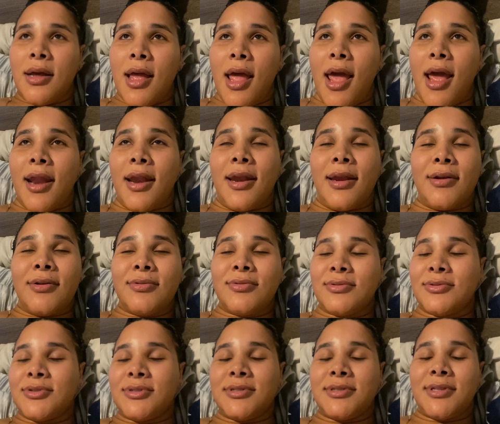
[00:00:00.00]
And
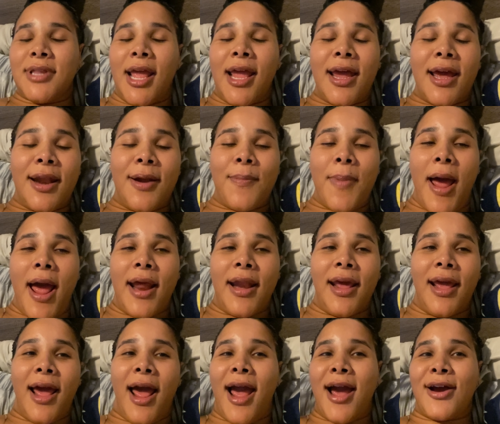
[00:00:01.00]
thinking about
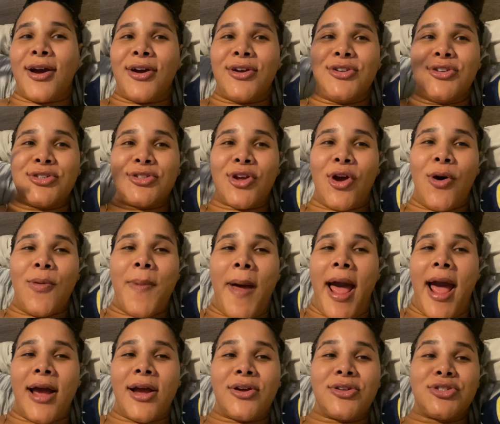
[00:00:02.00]
it, I could just go
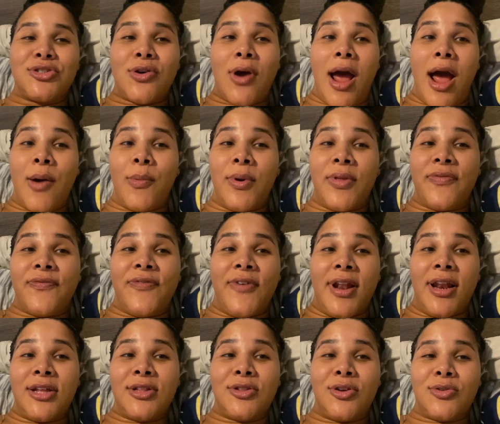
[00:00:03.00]
back to how I was
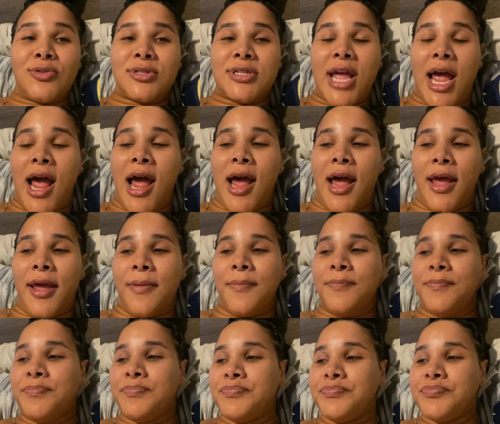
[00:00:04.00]
feeling those
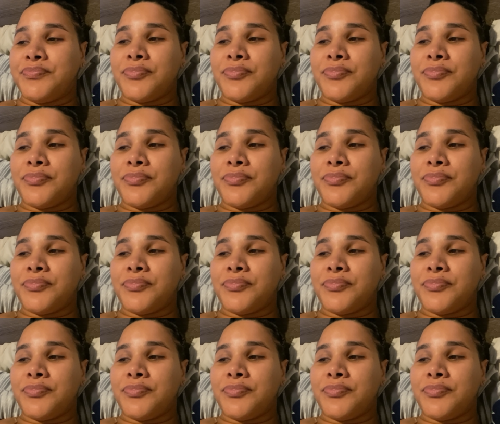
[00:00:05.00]
times.